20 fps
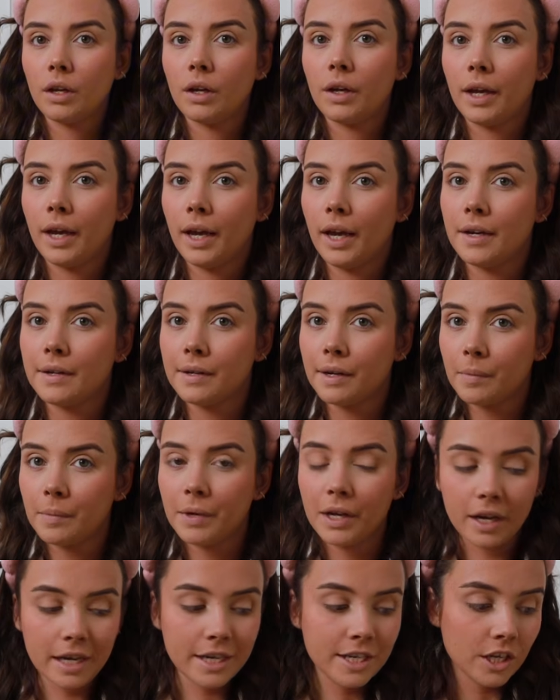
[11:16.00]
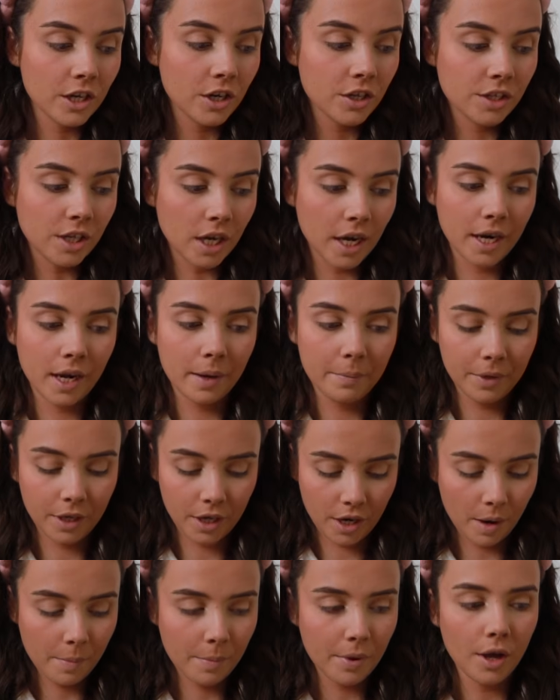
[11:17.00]
Okay, now my eyeshadow's done. I'm
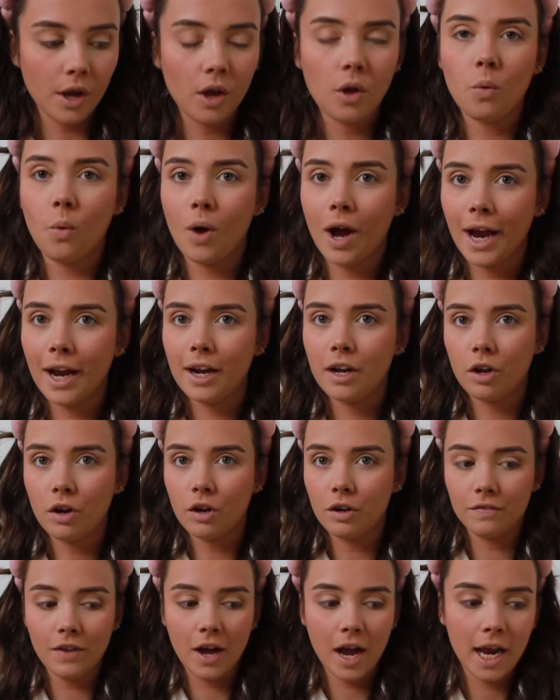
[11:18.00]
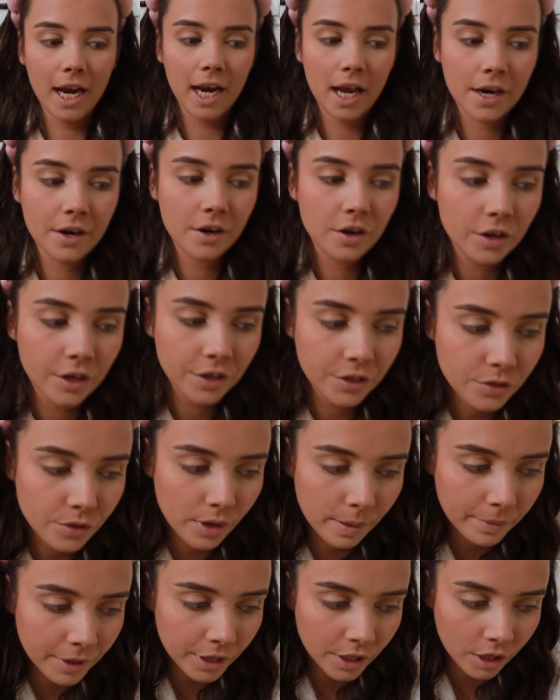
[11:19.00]
going to put quite a lot of eyeliner on.
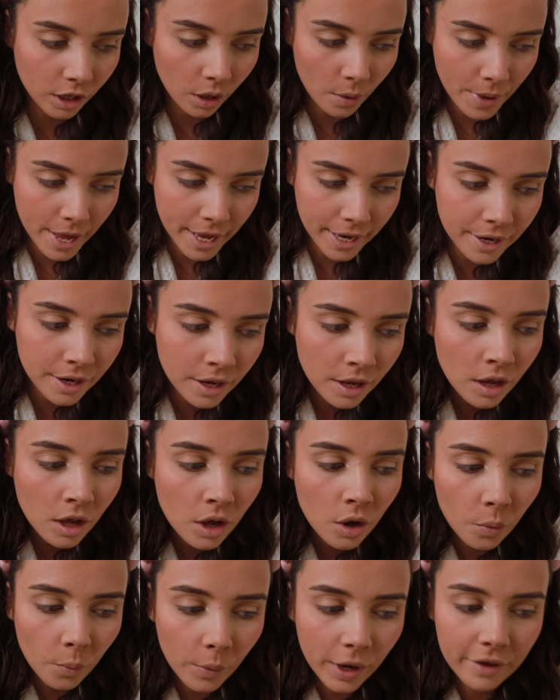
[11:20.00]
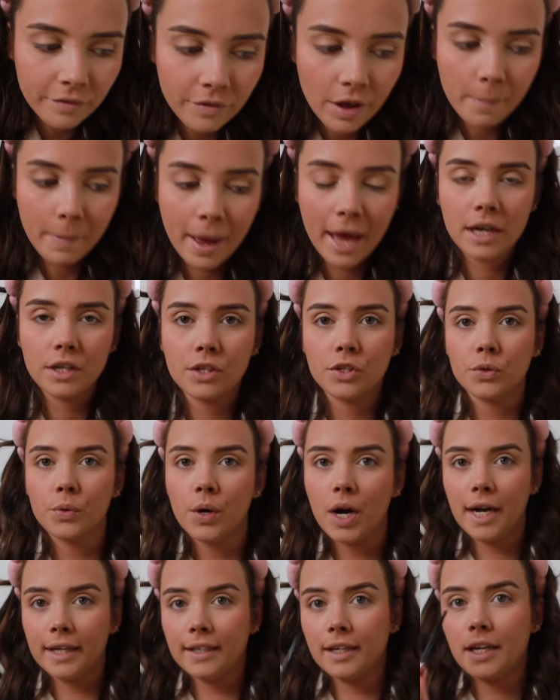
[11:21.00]
So I'm going to go in with a
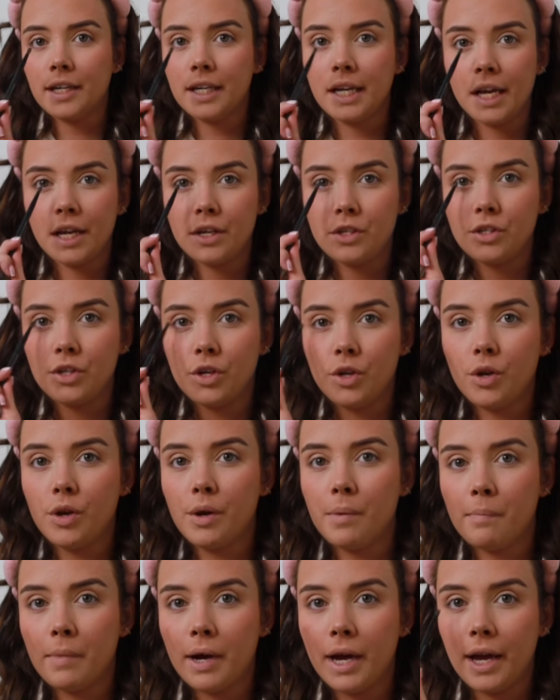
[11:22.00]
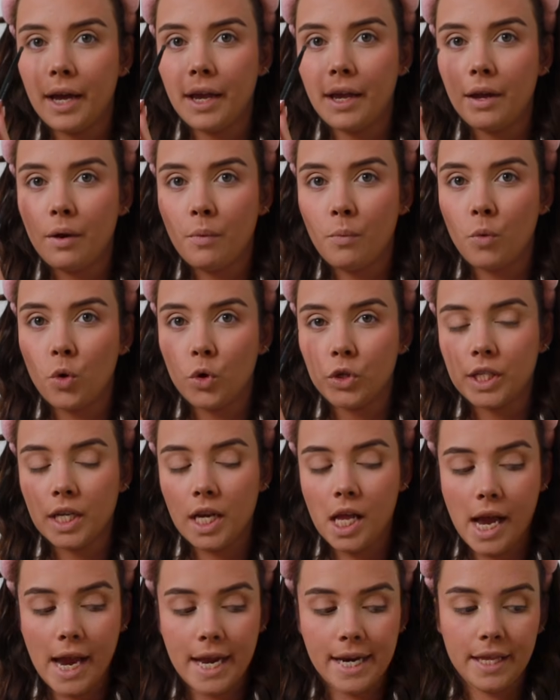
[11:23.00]
pencil eyeliner and do my
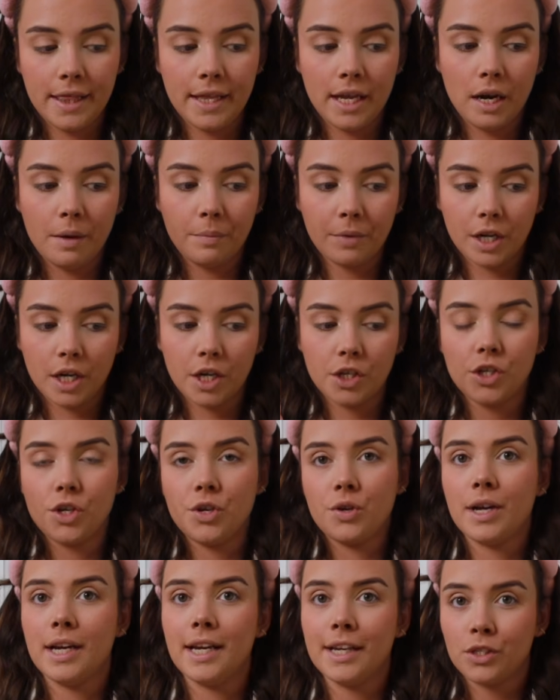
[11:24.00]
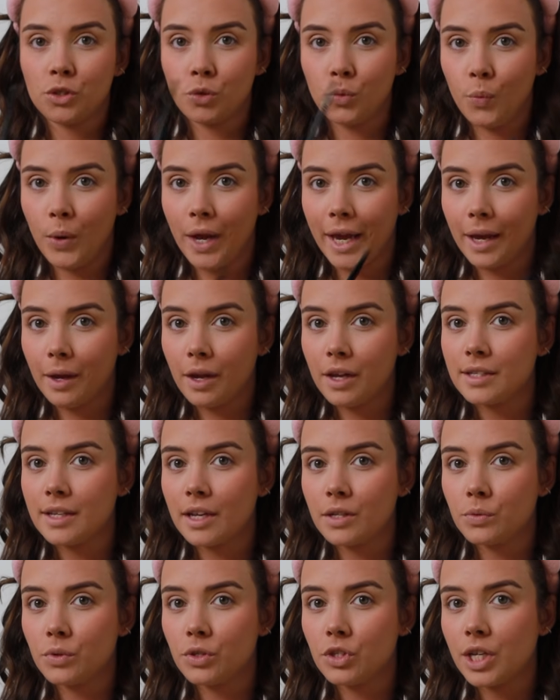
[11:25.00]
waterline, and then I'm going to do a little wing because
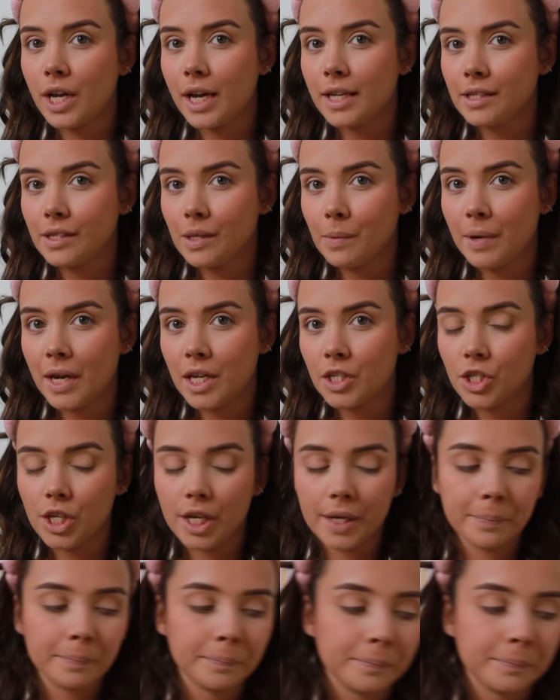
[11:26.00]
that's what she has in the picture.